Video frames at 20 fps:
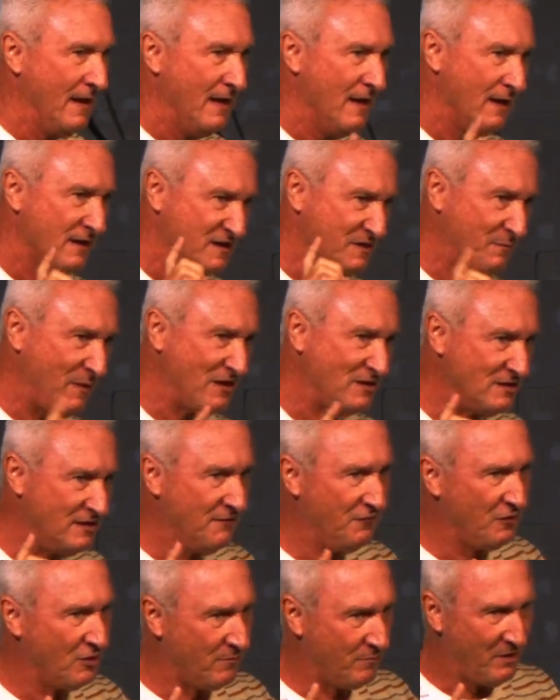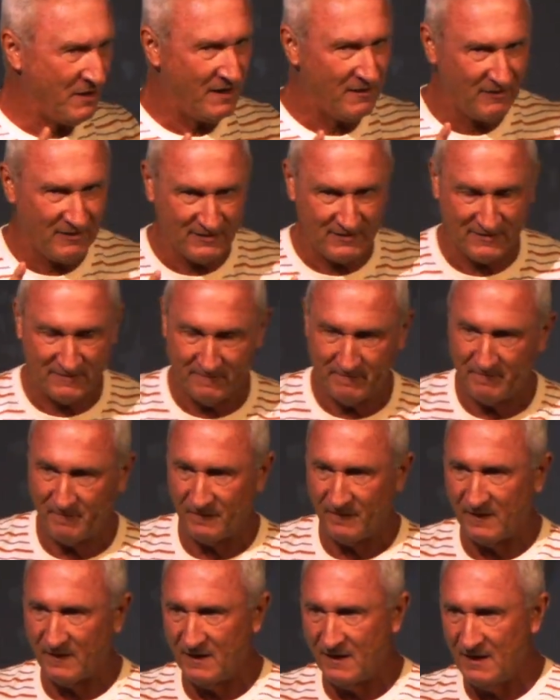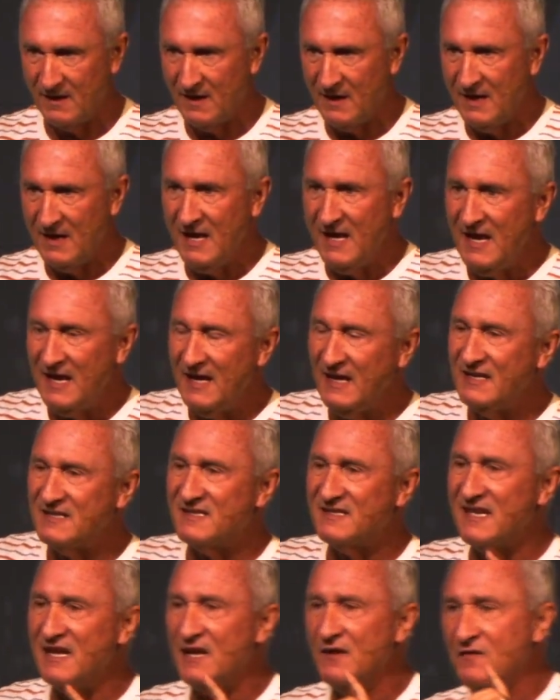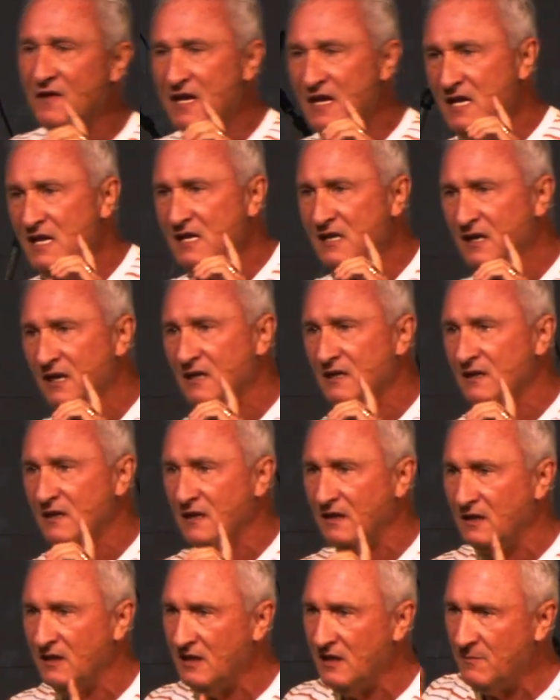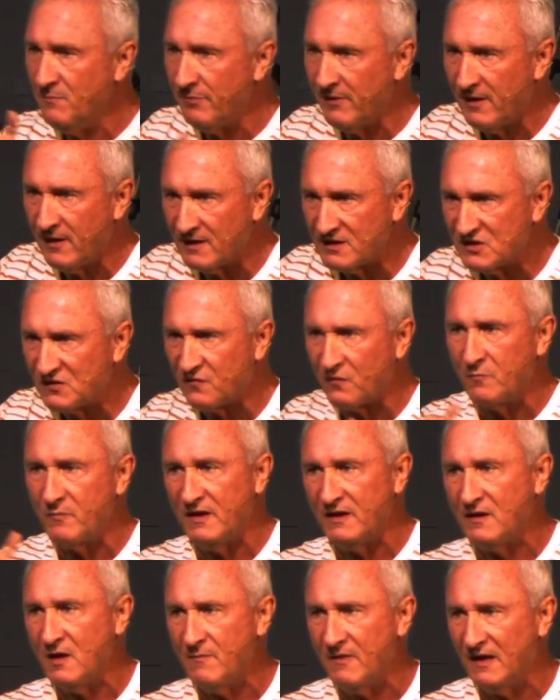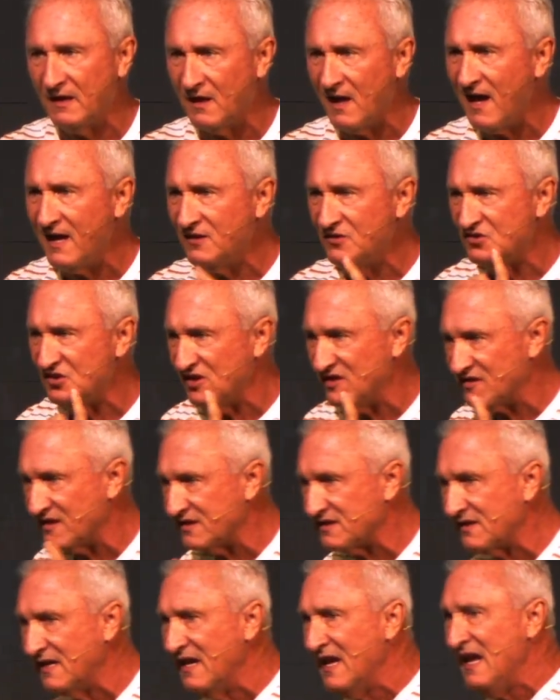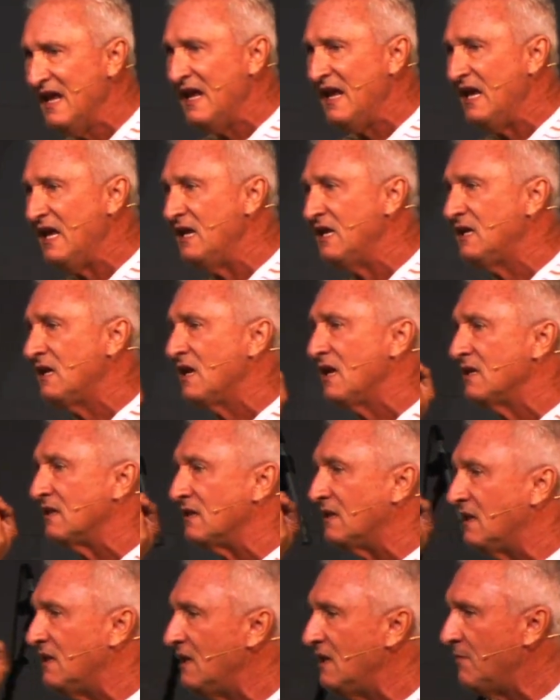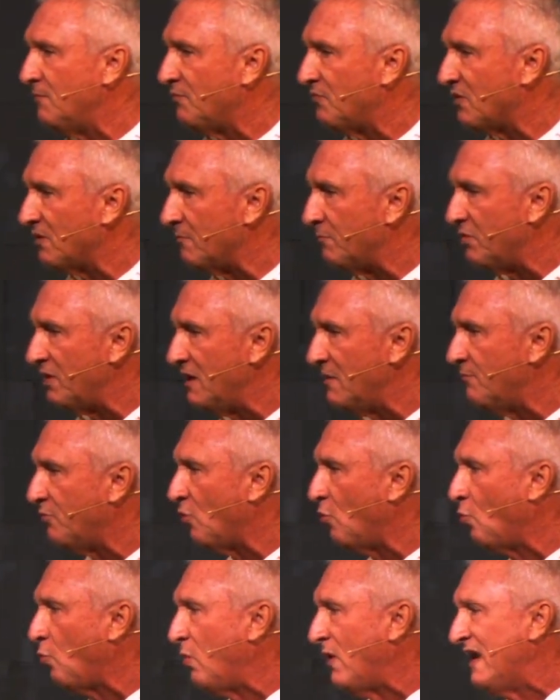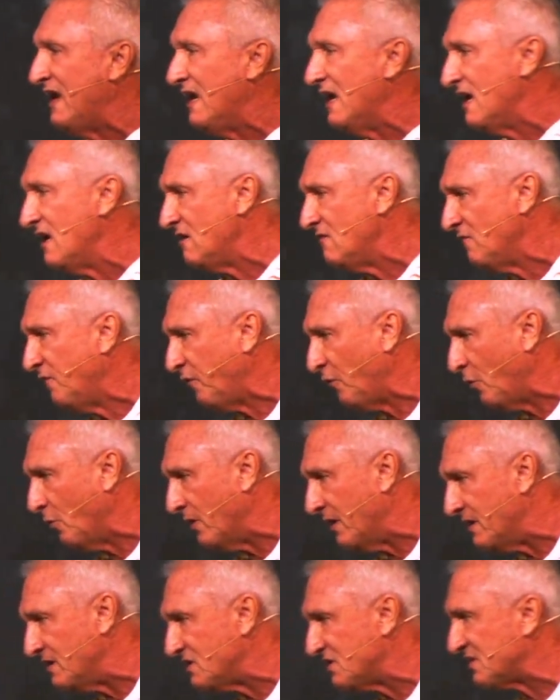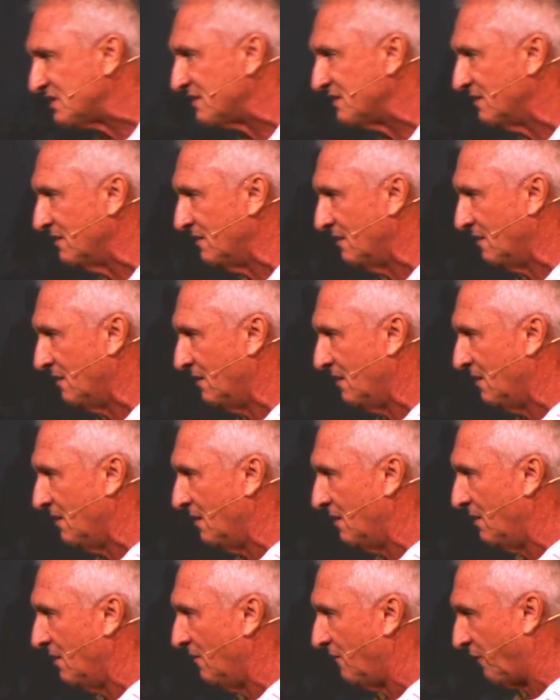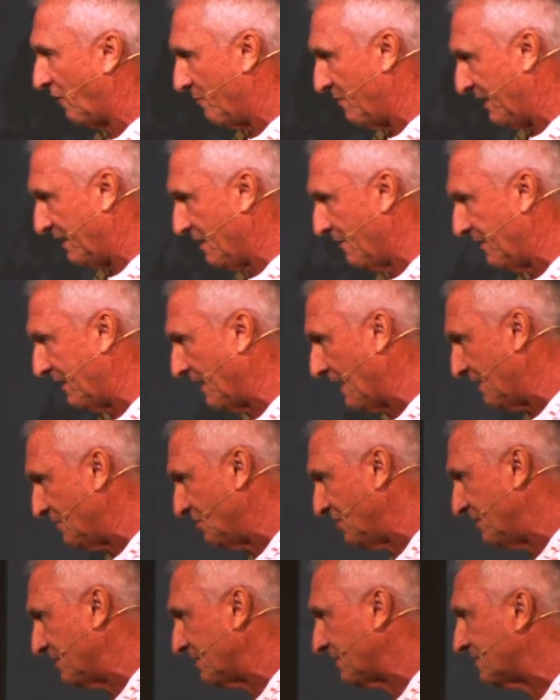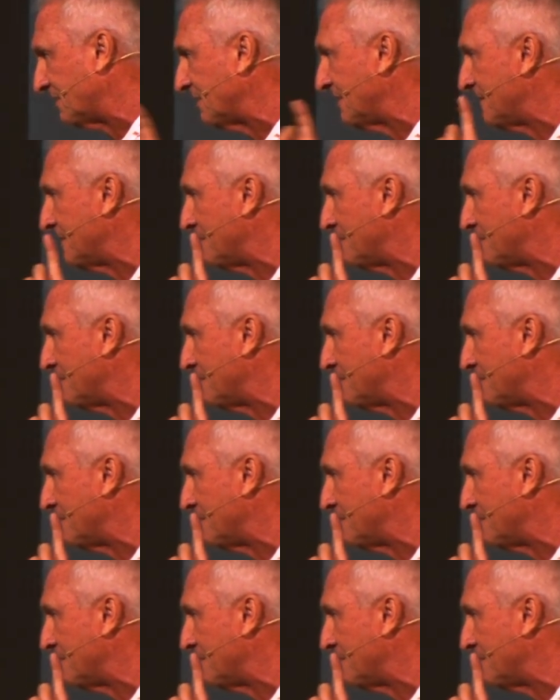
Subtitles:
especially if you're a parent, is that if he can keep us from becoming like Jesus, he can keep the people we influence from becoming like Jesus.